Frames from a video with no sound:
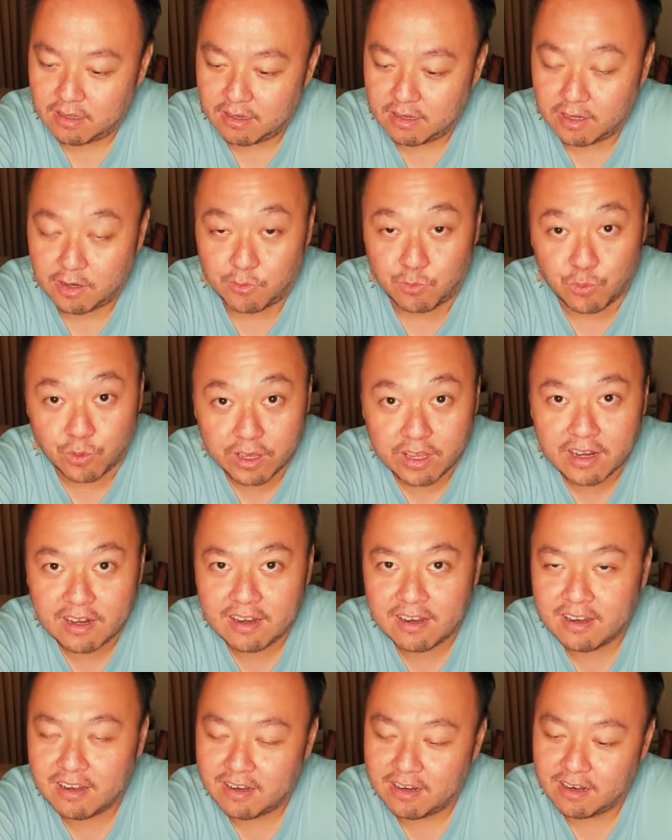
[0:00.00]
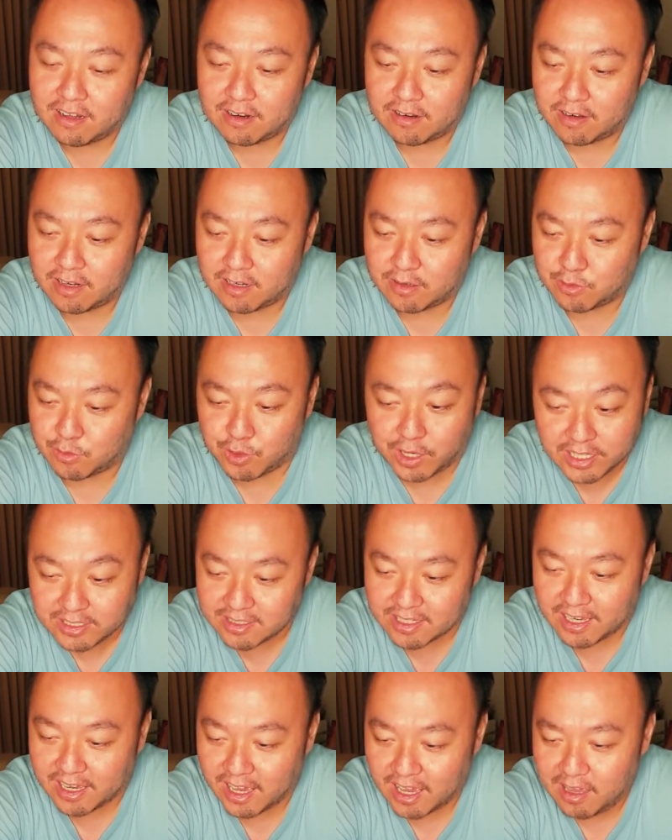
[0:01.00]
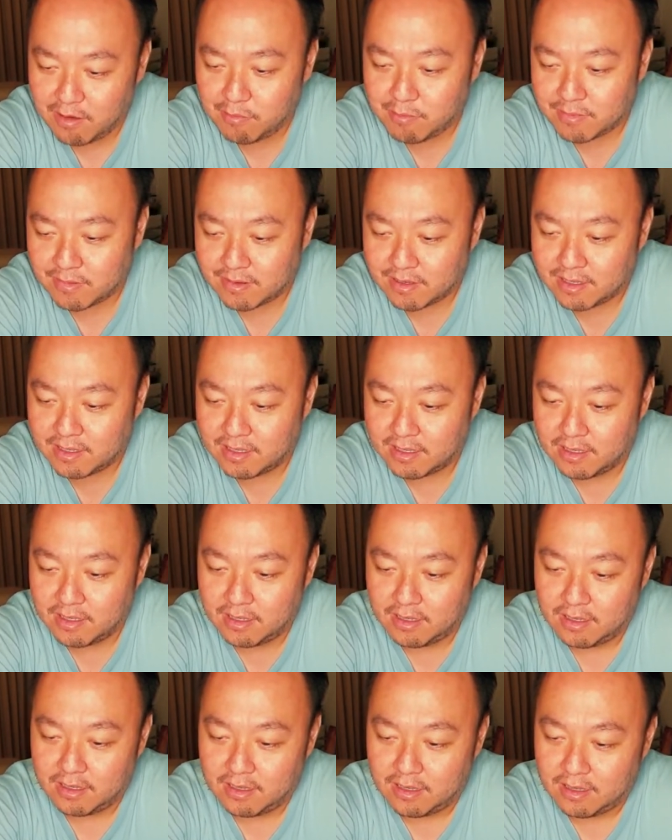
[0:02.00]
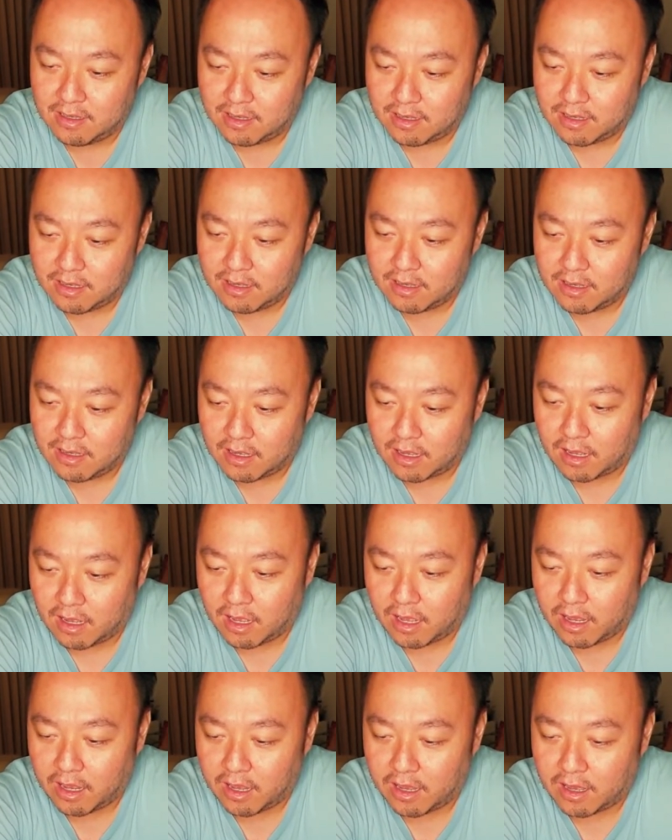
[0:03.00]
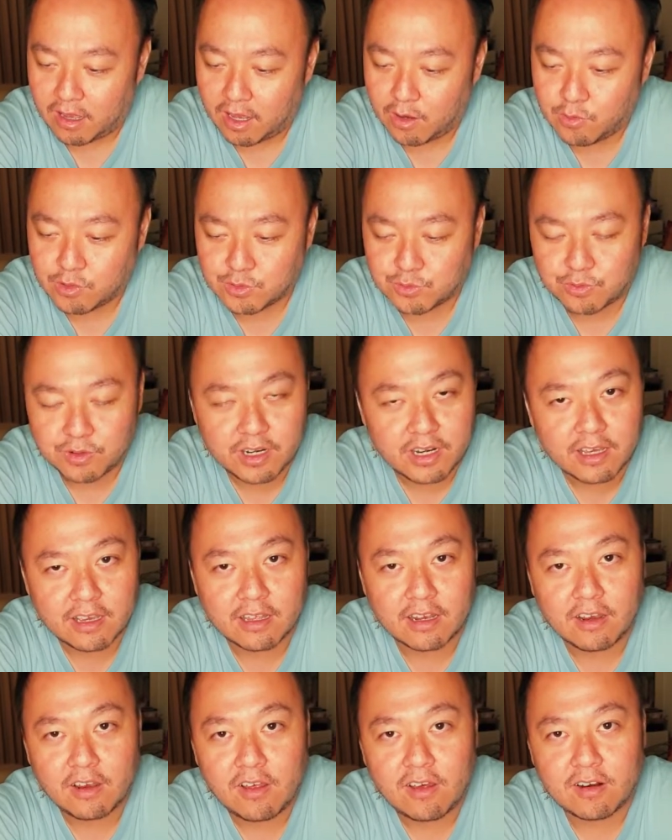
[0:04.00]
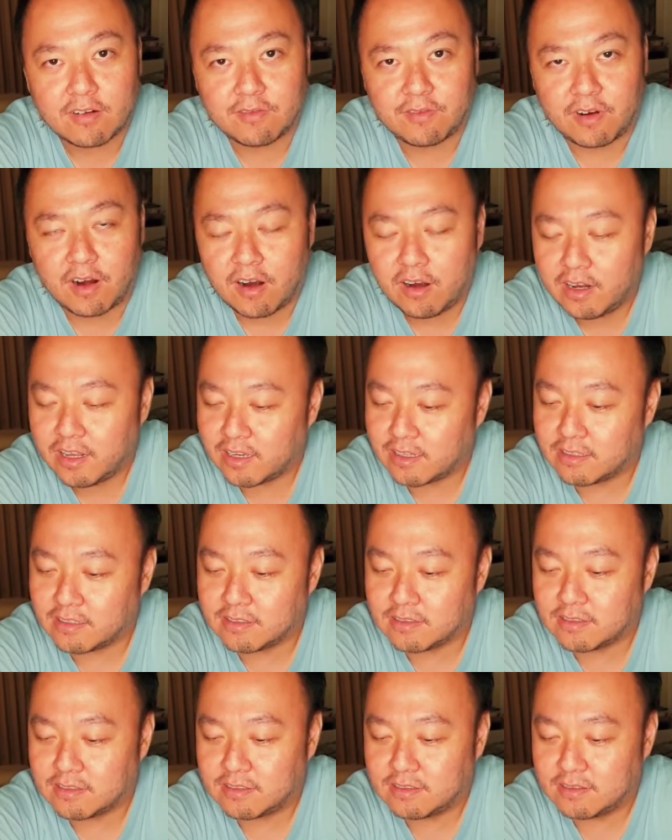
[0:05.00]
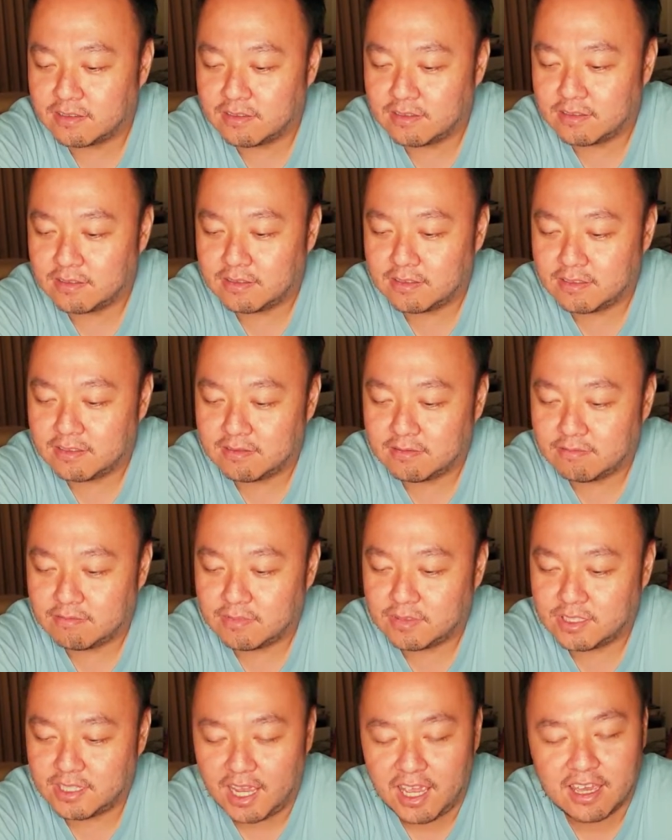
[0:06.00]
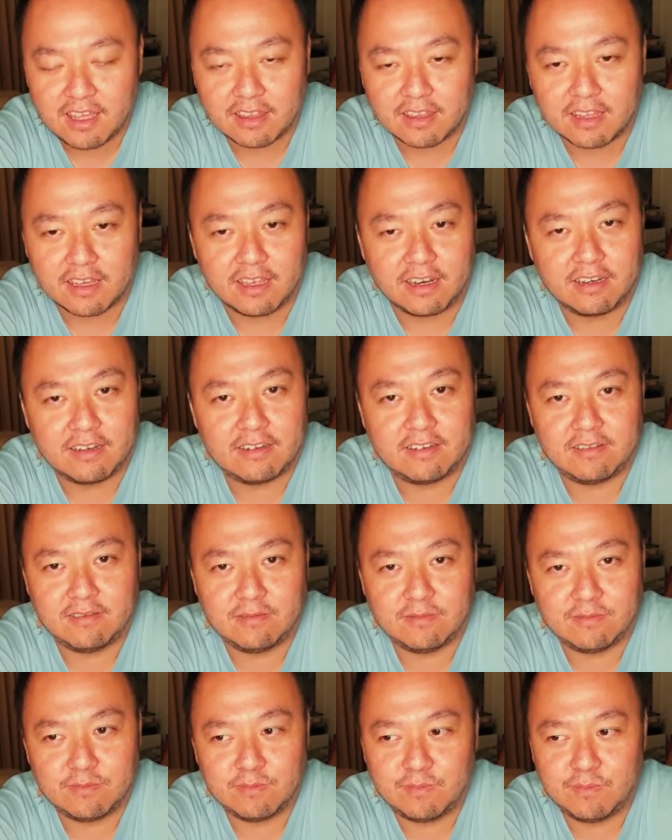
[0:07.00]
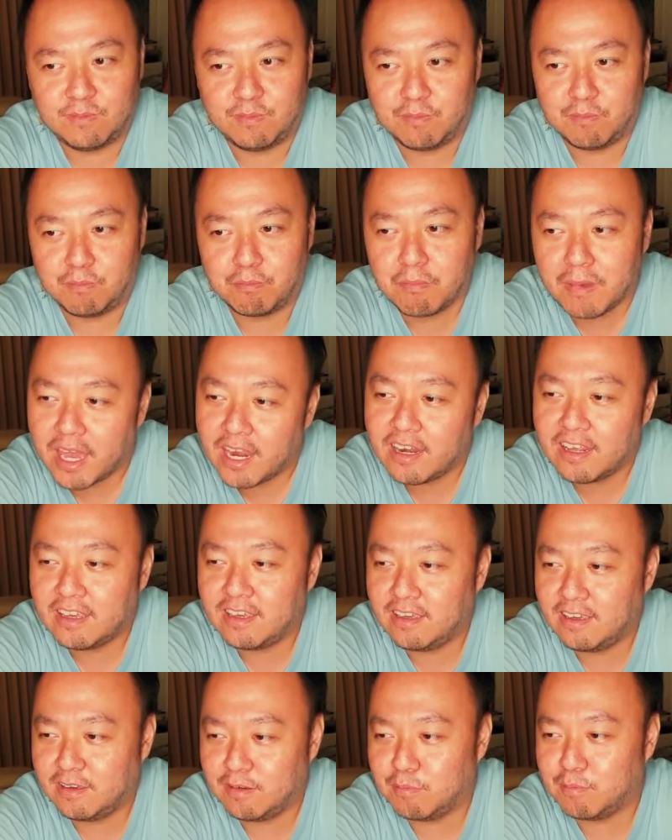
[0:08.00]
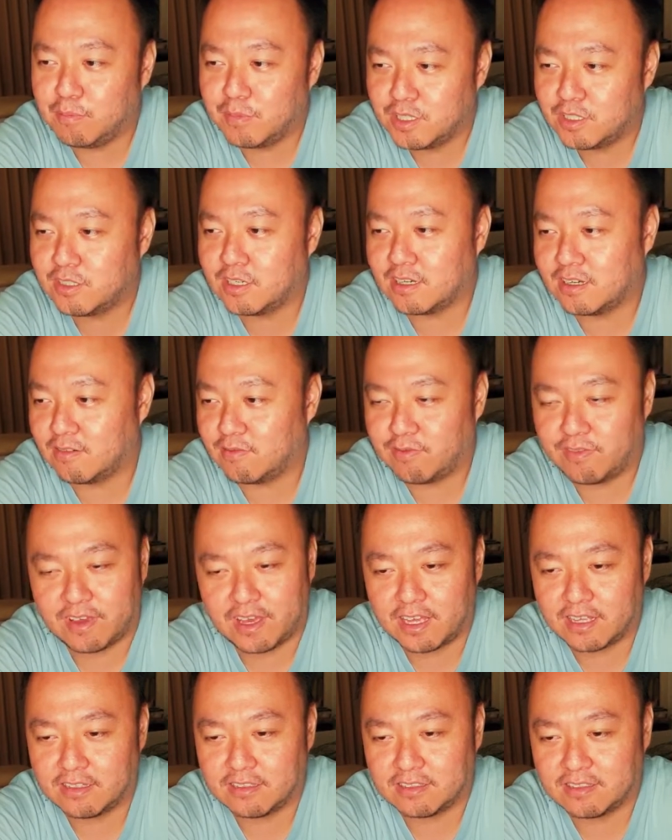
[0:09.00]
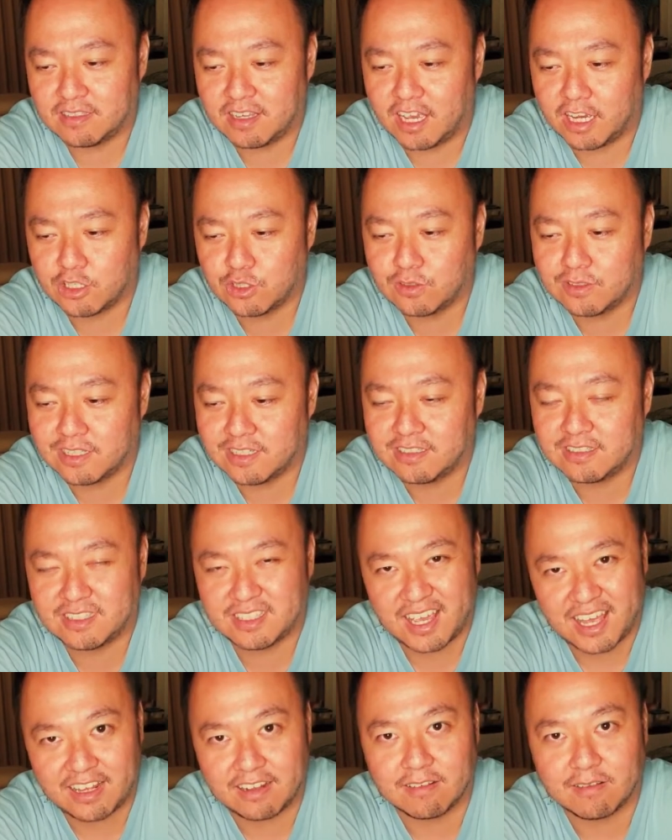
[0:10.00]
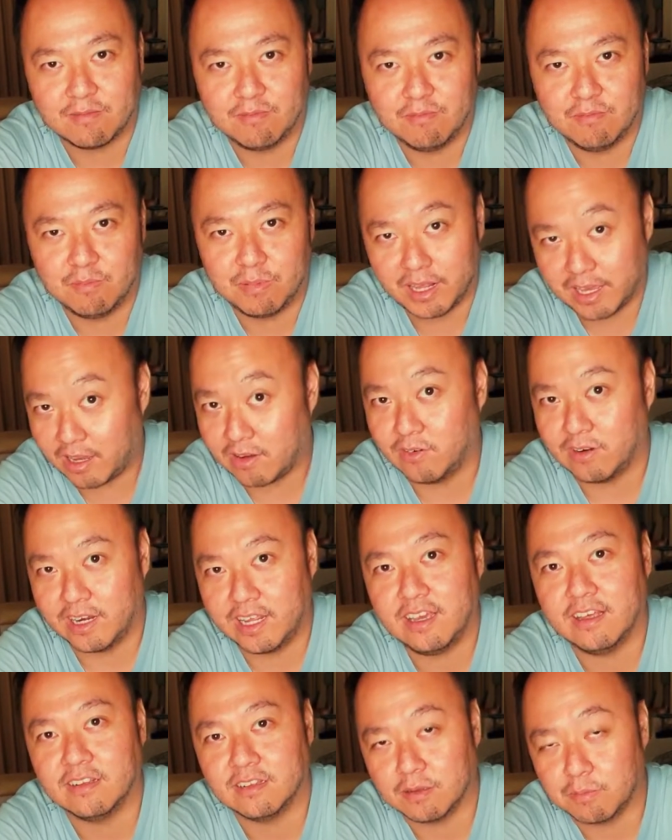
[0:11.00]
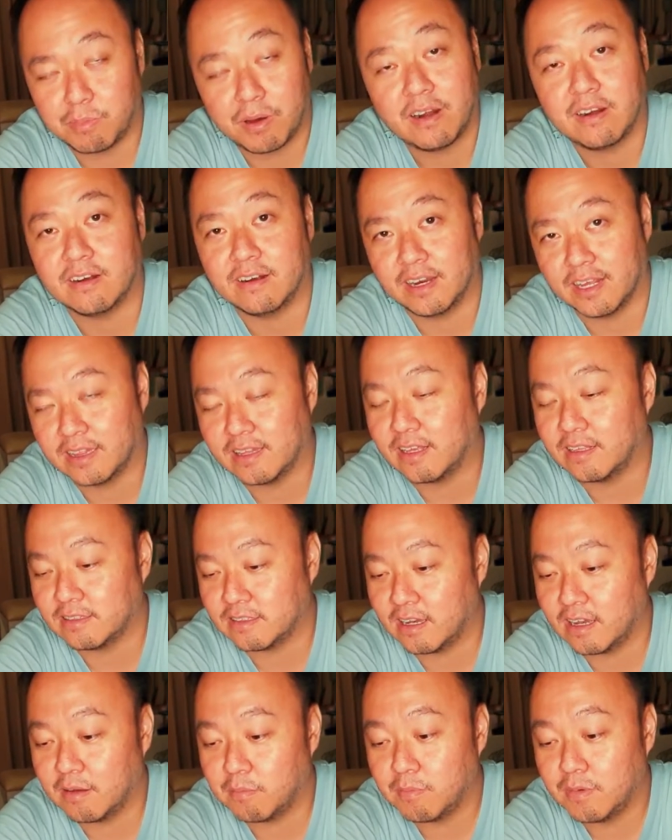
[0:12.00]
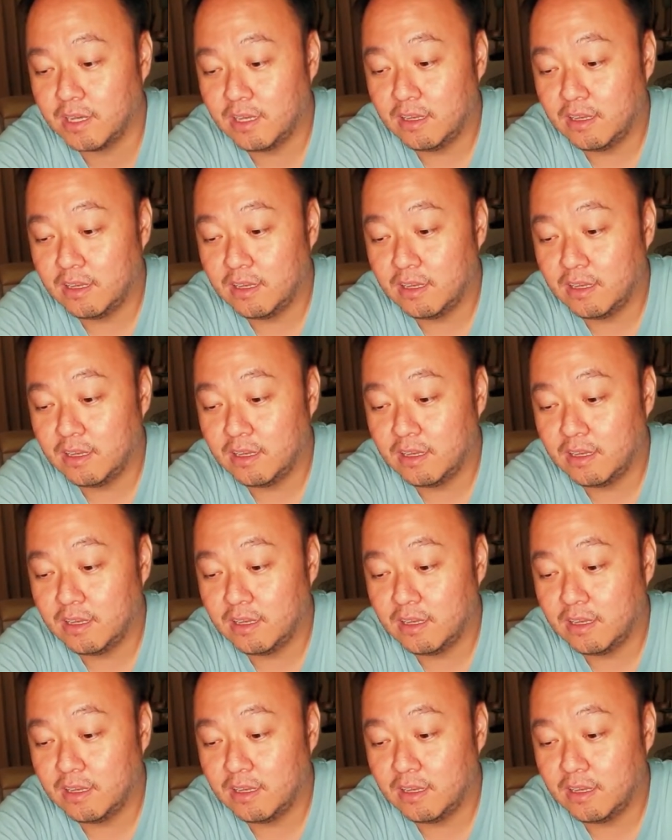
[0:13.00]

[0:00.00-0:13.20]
that win, that crazy game, I was reading a lot of articles saying that many Michigan fans actually sent Blake O'Neill, the punter at that time,